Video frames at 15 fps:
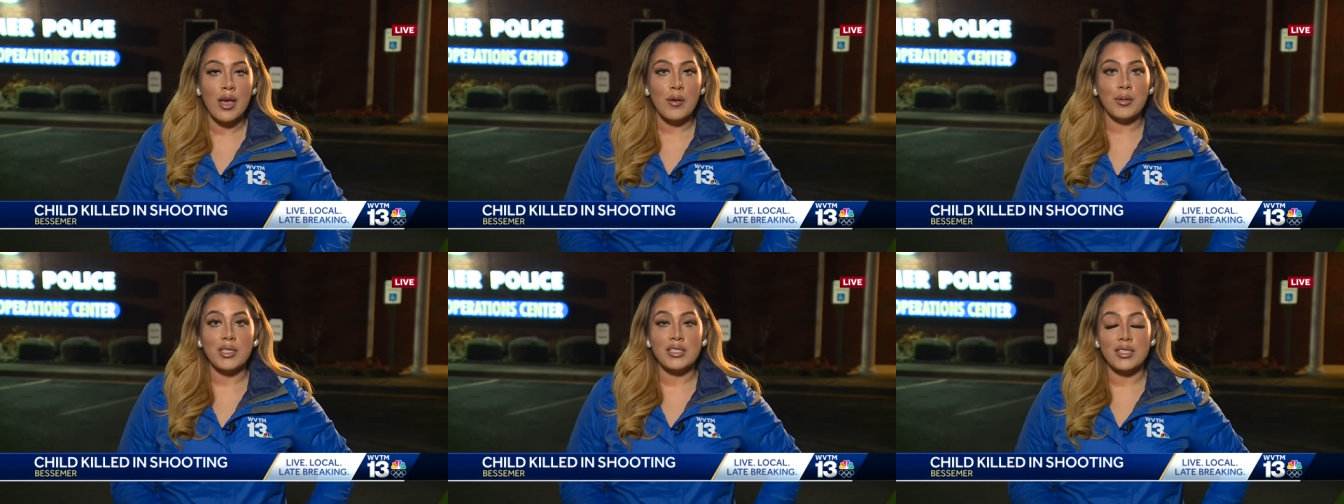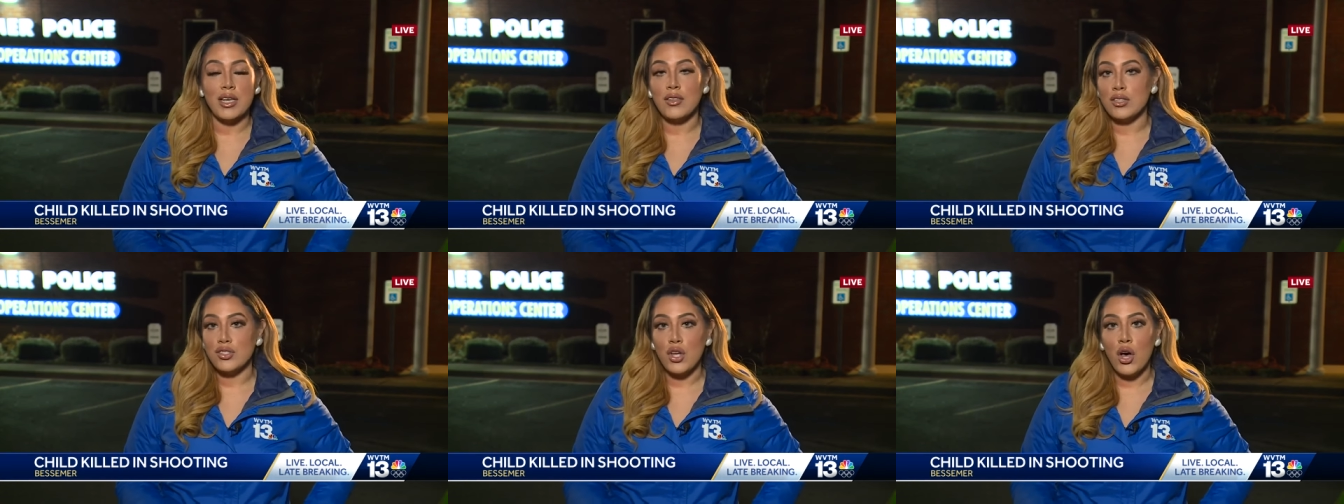Police say
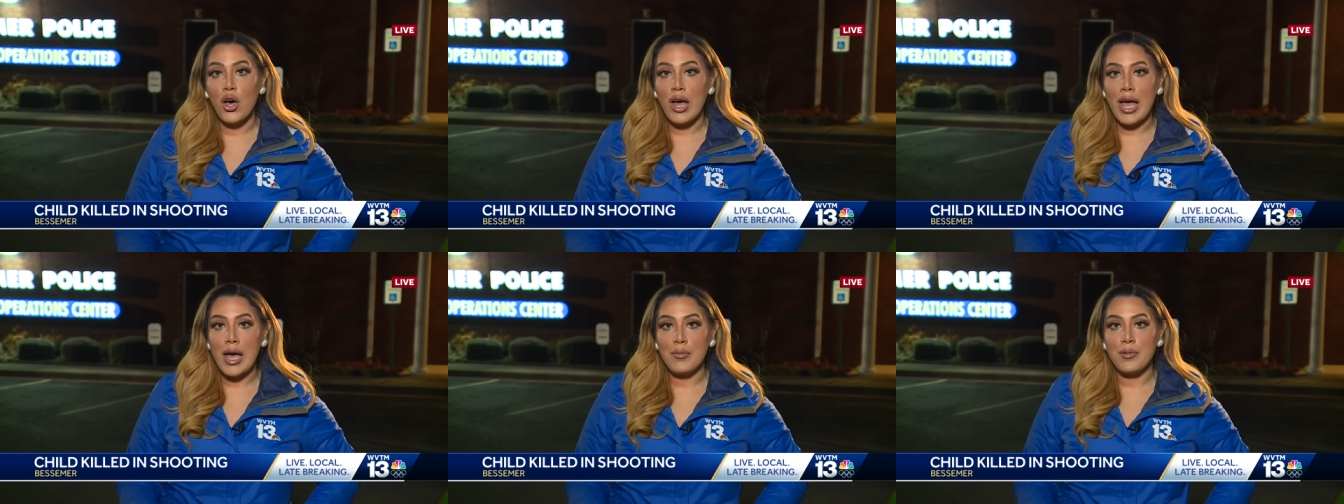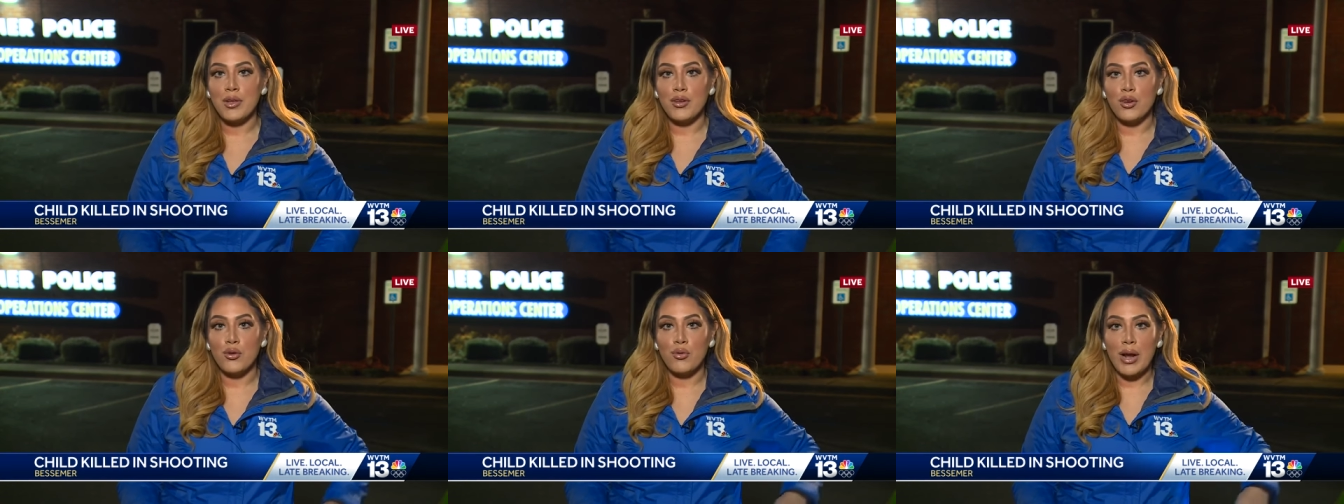this all
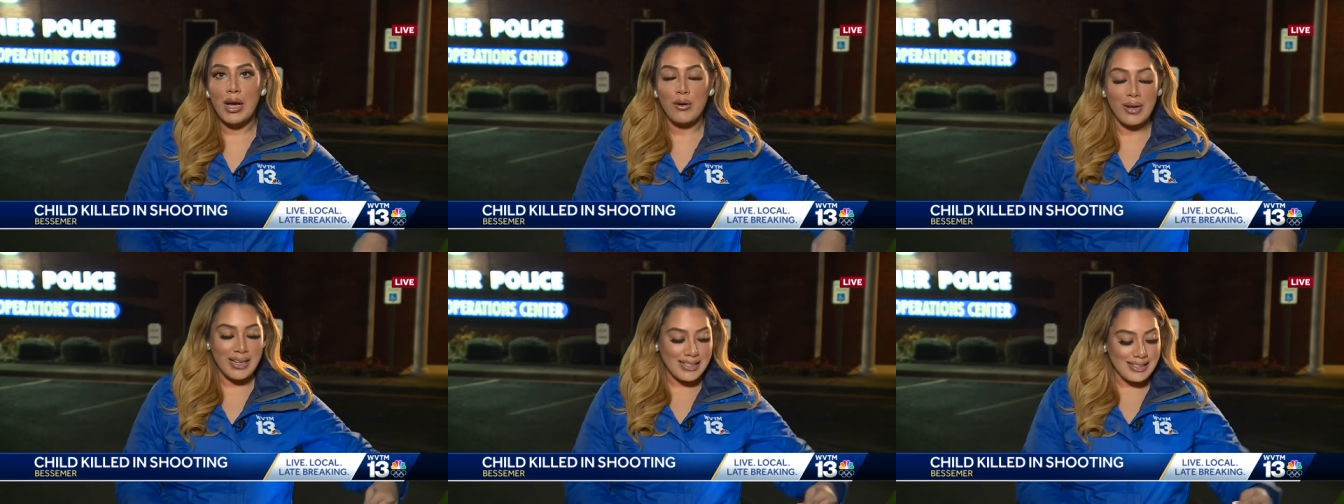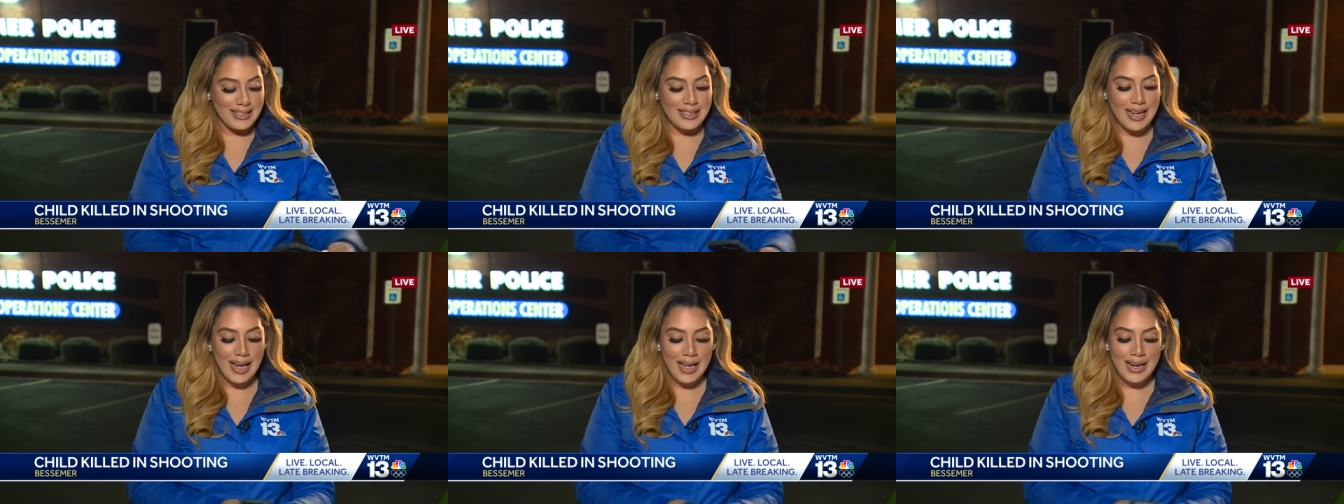happened around
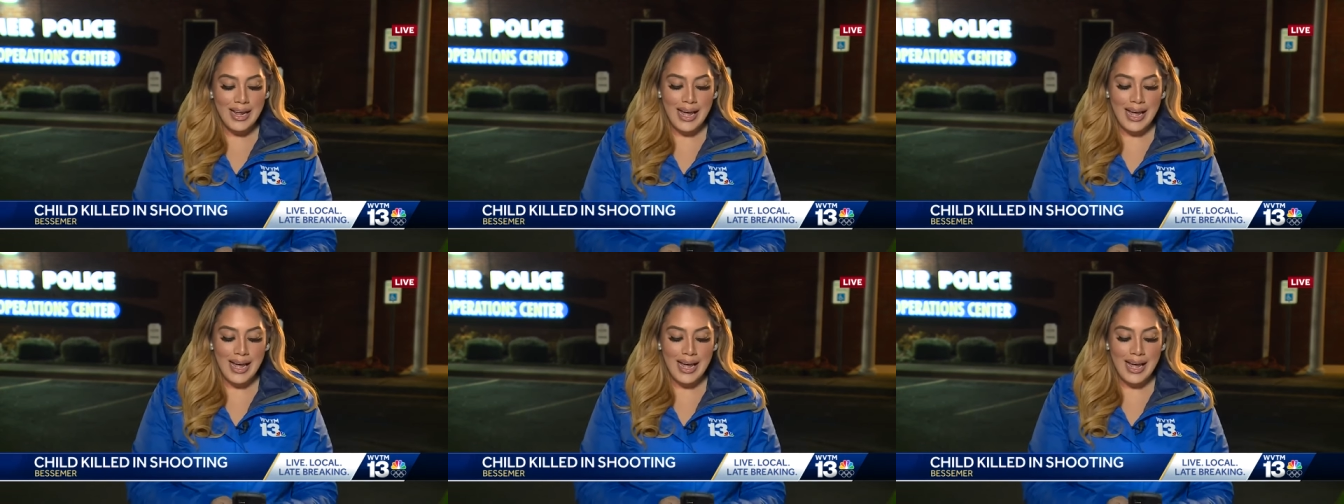10